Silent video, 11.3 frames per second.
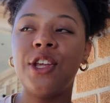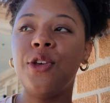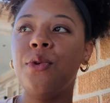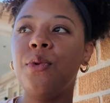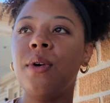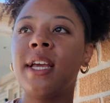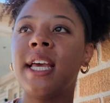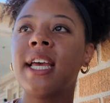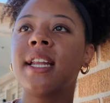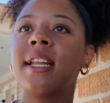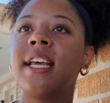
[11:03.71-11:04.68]
You
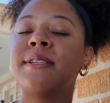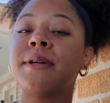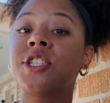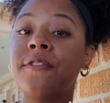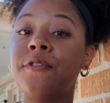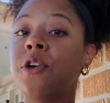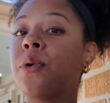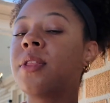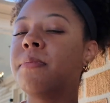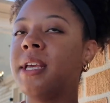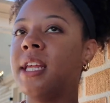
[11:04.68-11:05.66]
get, especially if you go
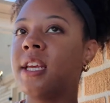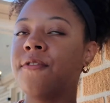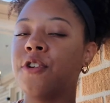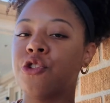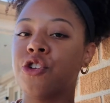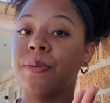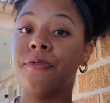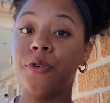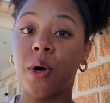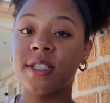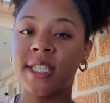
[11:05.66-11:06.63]
in the beginning of your trip, if
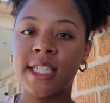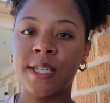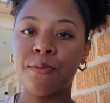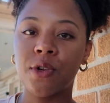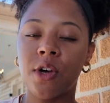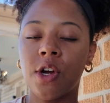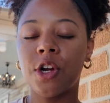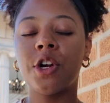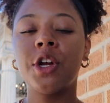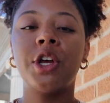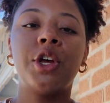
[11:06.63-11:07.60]
you are staying somewhere
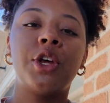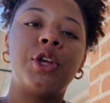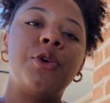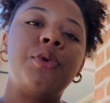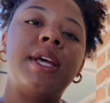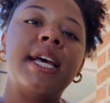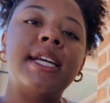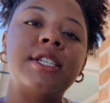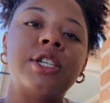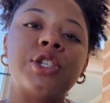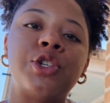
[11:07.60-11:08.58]
longer, you
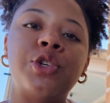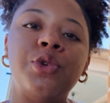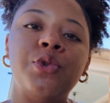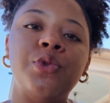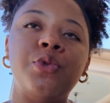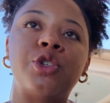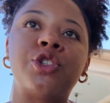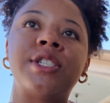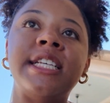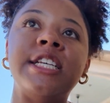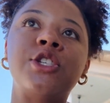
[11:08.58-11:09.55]
get to
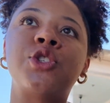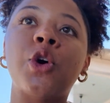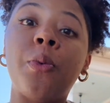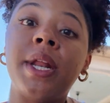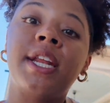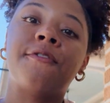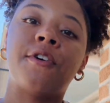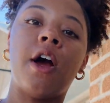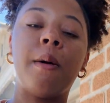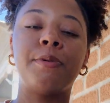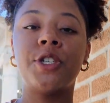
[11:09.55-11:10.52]
see so many
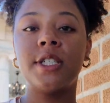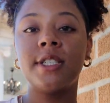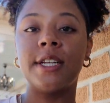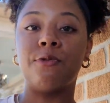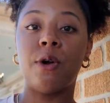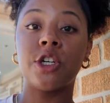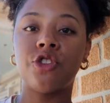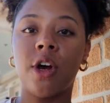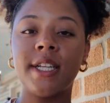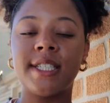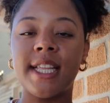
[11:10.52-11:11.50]
different options and
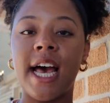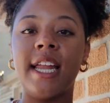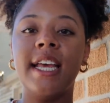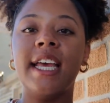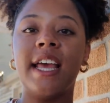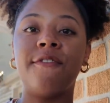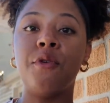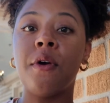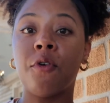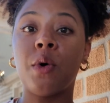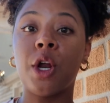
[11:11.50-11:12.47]
restaurants that if
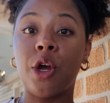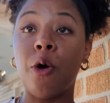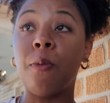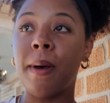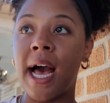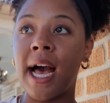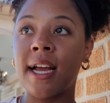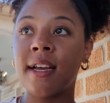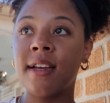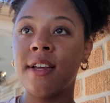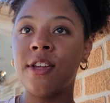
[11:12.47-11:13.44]
you ever want to go
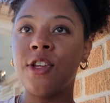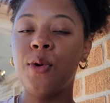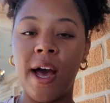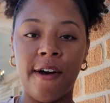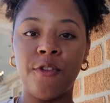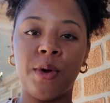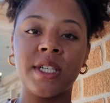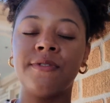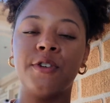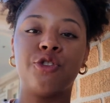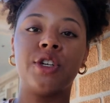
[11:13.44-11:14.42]
back, you have the
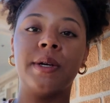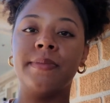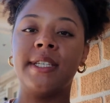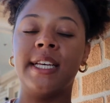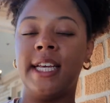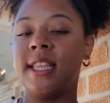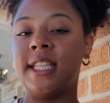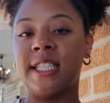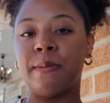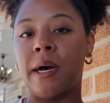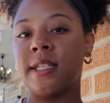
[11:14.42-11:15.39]
rest of your trip to hit
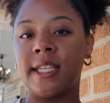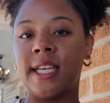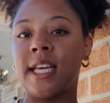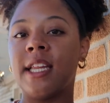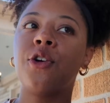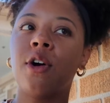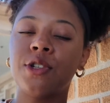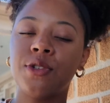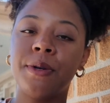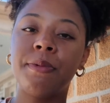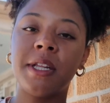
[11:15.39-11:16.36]
these spots again. You're
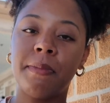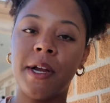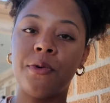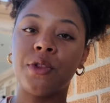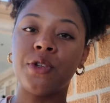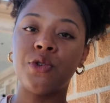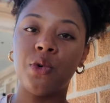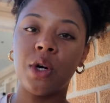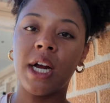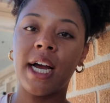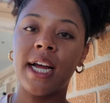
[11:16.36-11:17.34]
also typically paired with a
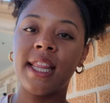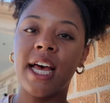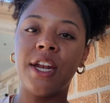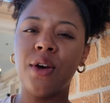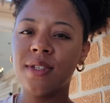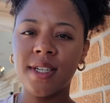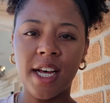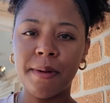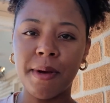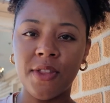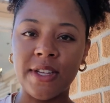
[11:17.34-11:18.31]
tour guide that knows a
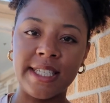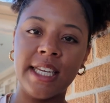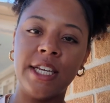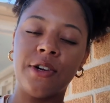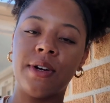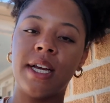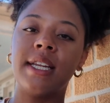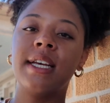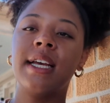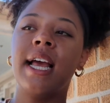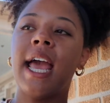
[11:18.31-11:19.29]
lot about the city you're
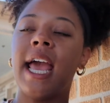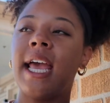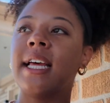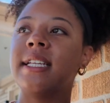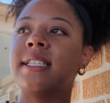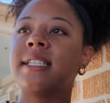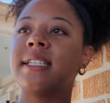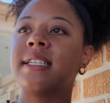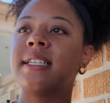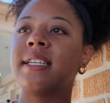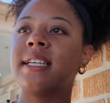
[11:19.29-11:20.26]
in and
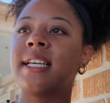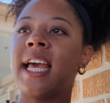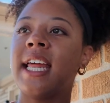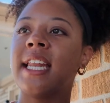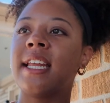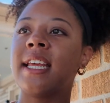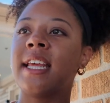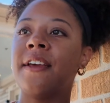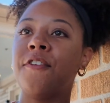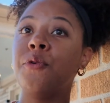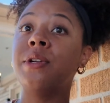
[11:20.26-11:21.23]
can
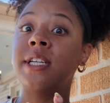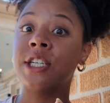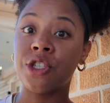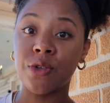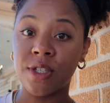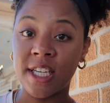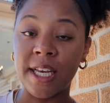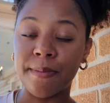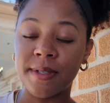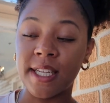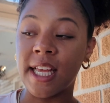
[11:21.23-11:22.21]
give you additional
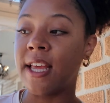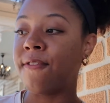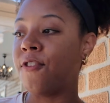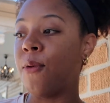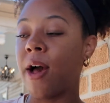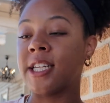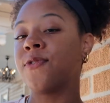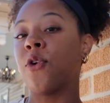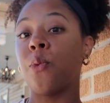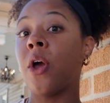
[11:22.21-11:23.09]
tips if you ask for.